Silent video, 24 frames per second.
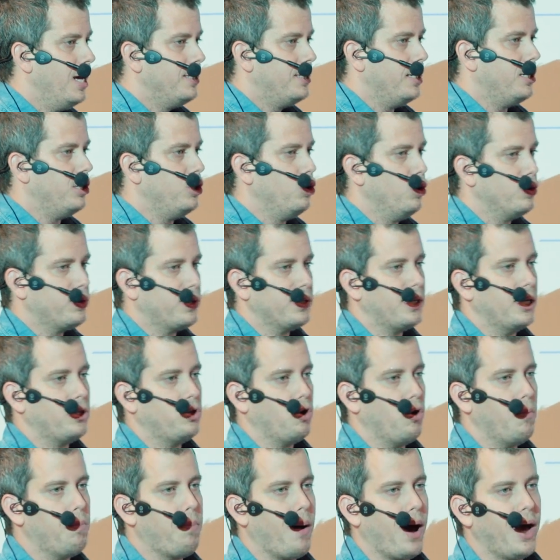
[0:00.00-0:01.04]
than users that
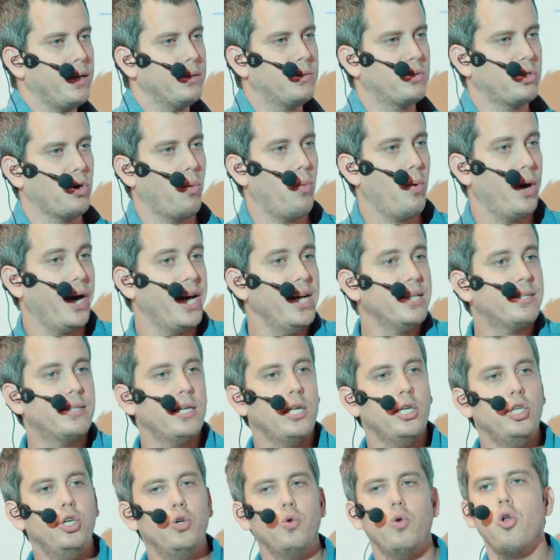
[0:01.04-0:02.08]
you're buying somewhere else,
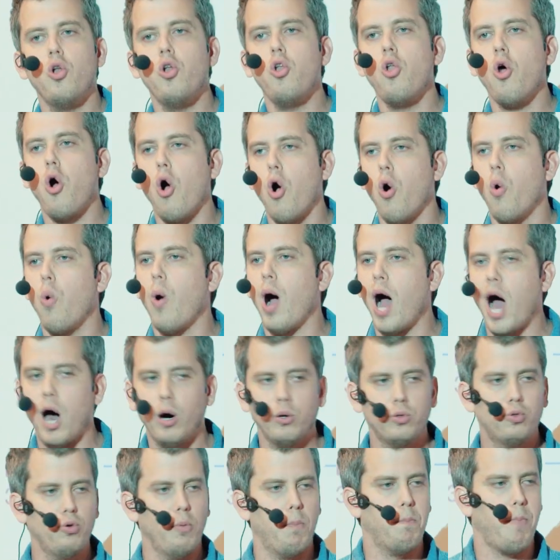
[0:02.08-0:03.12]
and you know how
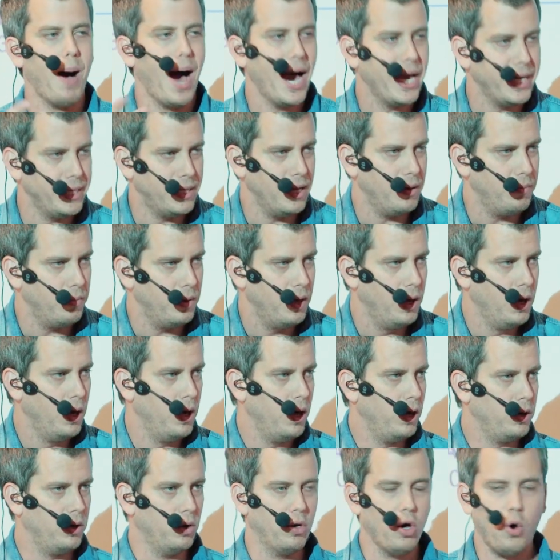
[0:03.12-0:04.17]
to buy them.
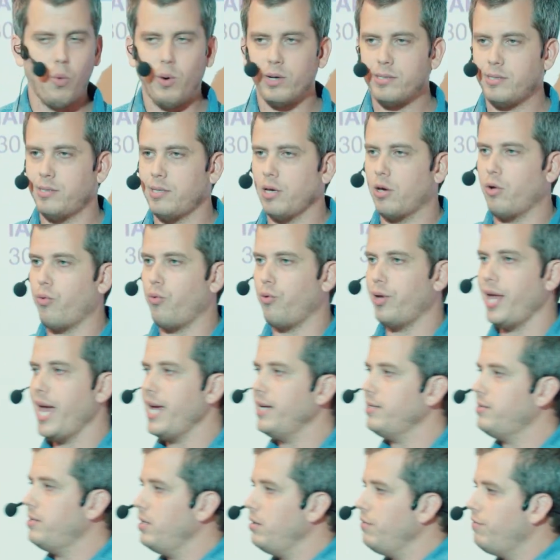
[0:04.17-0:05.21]
You know what's the
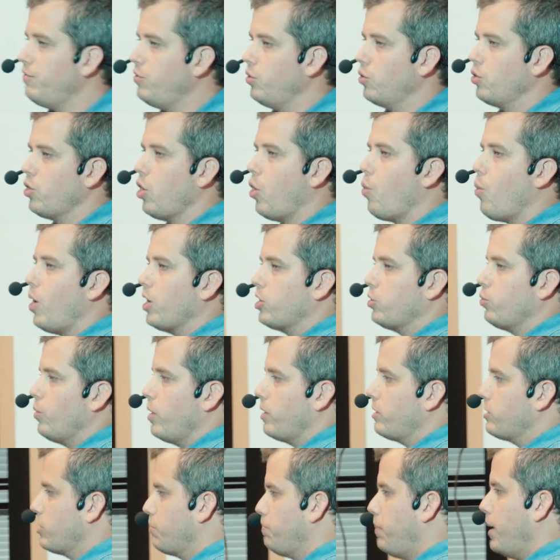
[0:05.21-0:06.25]
creative, you know what to
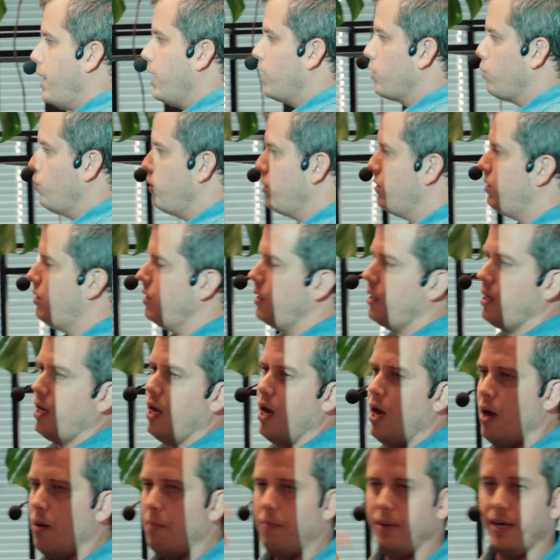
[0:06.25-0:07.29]
expect with the
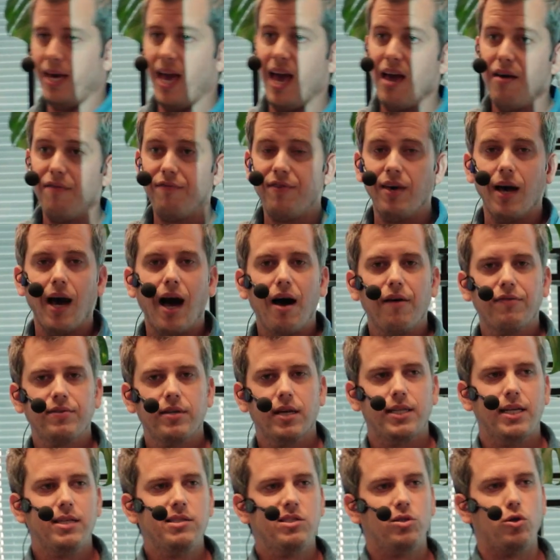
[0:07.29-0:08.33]
behavior after
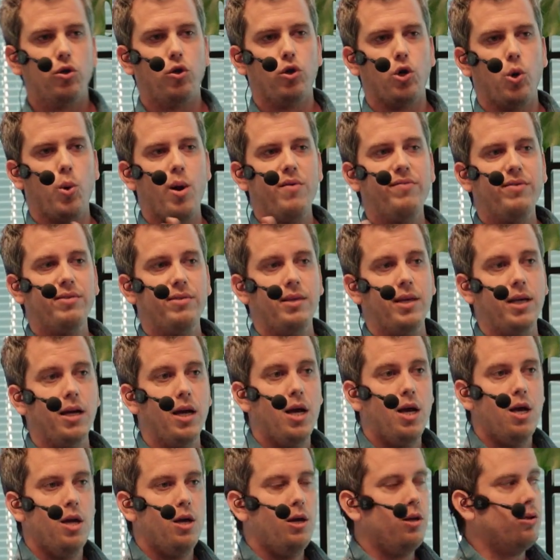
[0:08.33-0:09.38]
the install, you know everything.
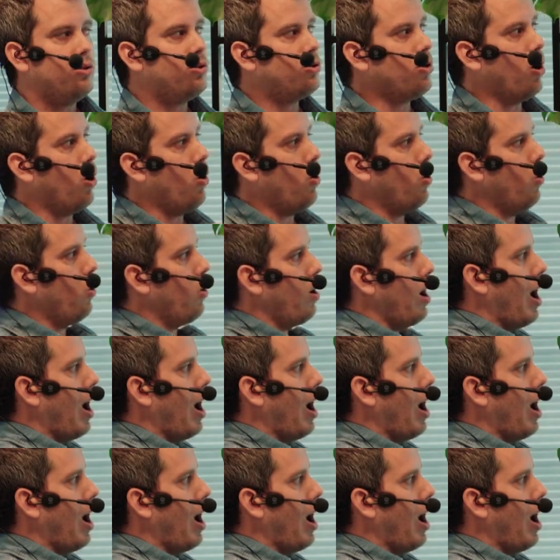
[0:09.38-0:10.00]
So